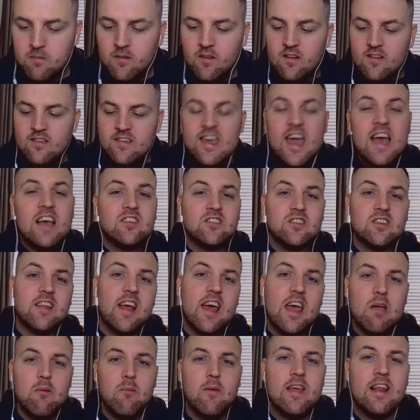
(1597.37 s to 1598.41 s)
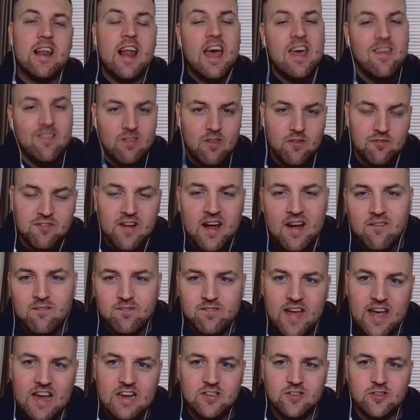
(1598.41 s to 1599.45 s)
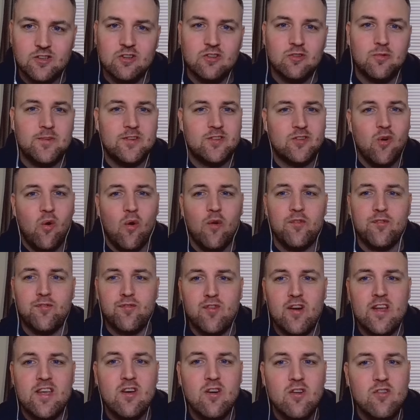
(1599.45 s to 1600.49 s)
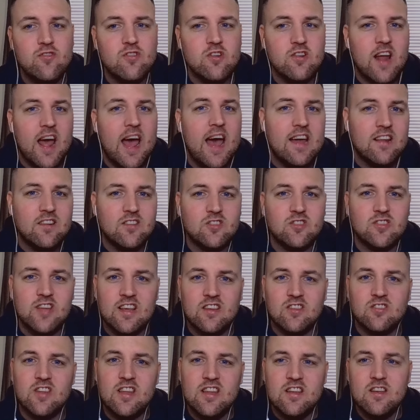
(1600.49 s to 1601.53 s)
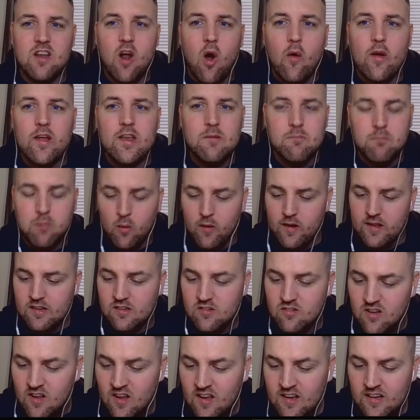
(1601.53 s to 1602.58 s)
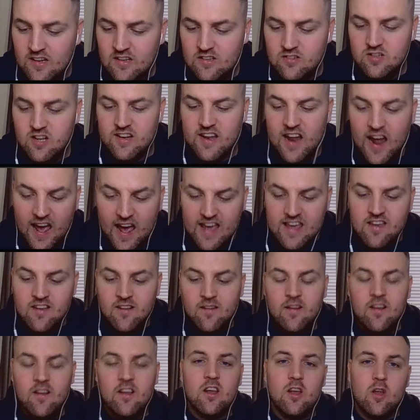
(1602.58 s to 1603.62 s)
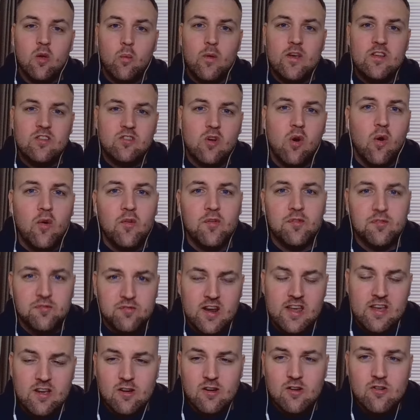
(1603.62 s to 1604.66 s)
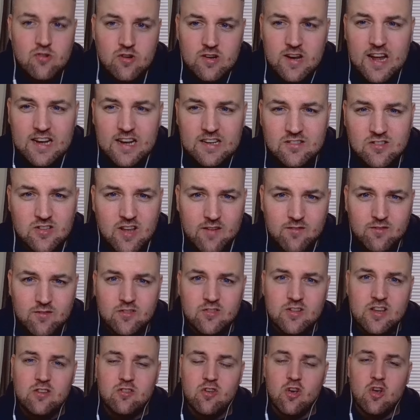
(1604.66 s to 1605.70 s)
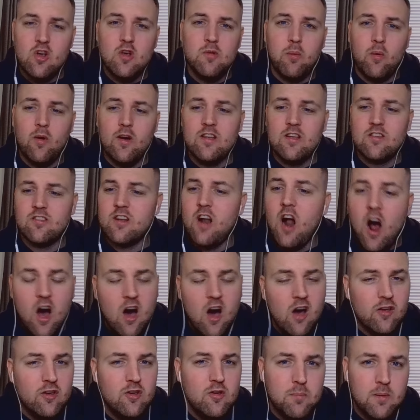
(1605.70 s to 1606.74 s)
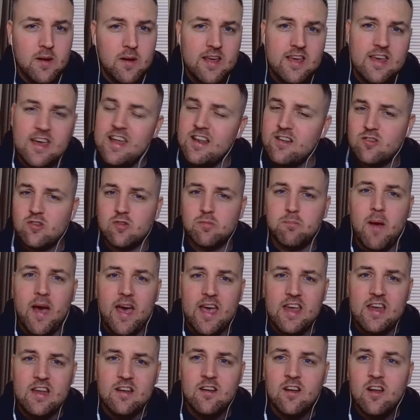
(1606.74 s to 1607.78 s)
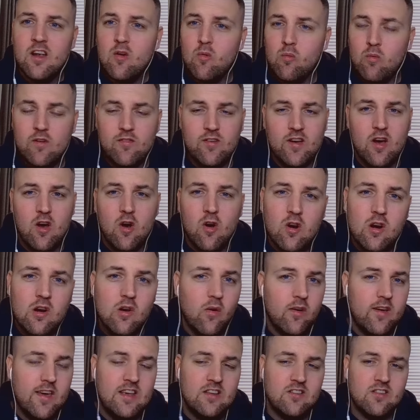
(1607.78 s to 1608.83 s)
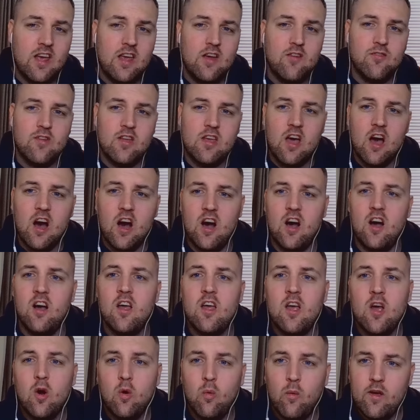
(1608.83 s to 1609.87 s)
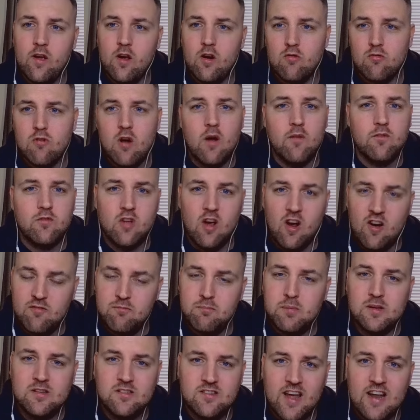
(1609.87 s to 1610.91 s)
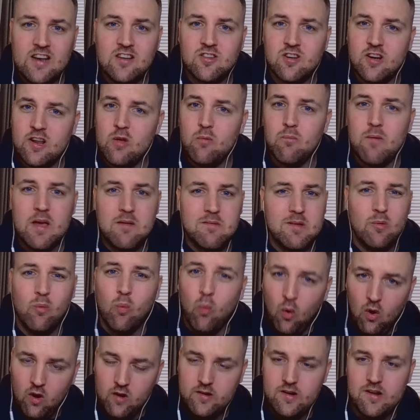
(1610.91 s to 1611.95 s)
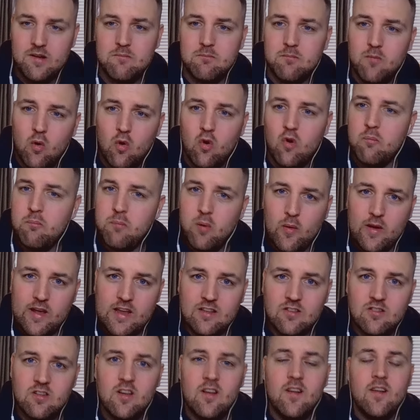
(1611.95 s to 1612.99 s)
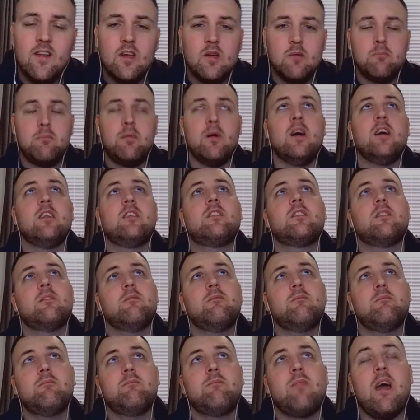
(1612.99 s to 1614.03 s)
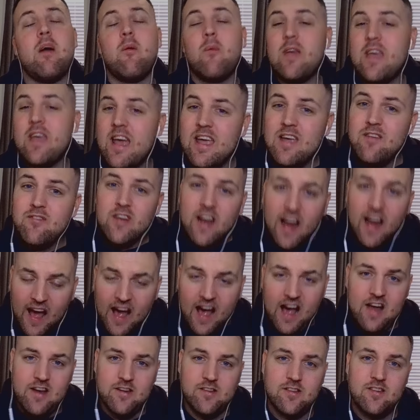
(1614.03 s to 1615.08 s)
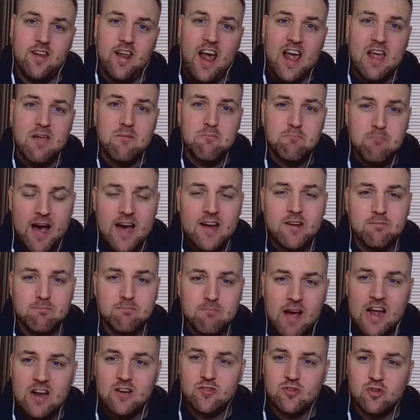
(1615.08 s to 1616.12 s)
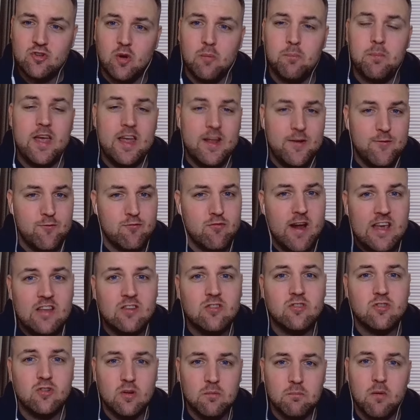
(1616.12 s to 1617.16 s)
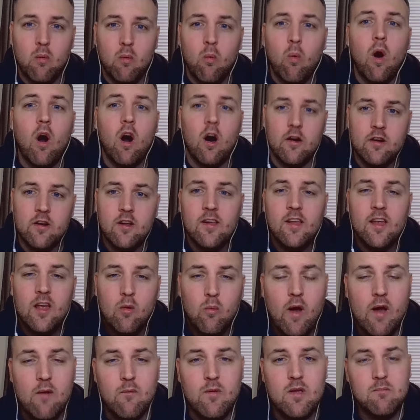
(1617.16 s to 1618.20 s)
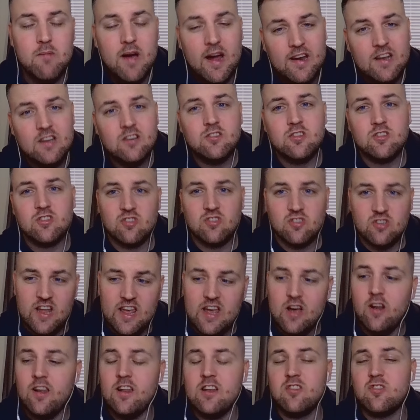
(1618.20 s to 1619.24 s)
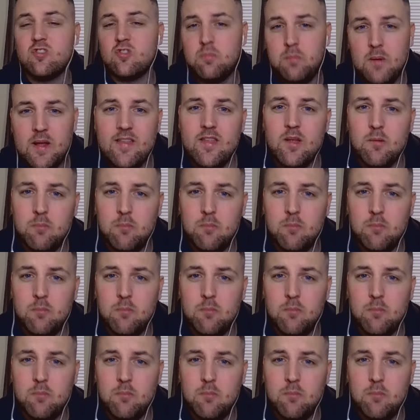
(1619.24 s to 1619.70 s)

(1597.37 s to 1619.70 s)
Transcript: Yesterday, we laid the foundations. We scored three hundred sixty-nine points. Today, we scored three hundred seventy-two points. And arguably in Spain, with an unlucky safety car, we are robbed of potentially maybe one more point. But uh, we even had a bad matchup in race number one, where we managed to steal and split the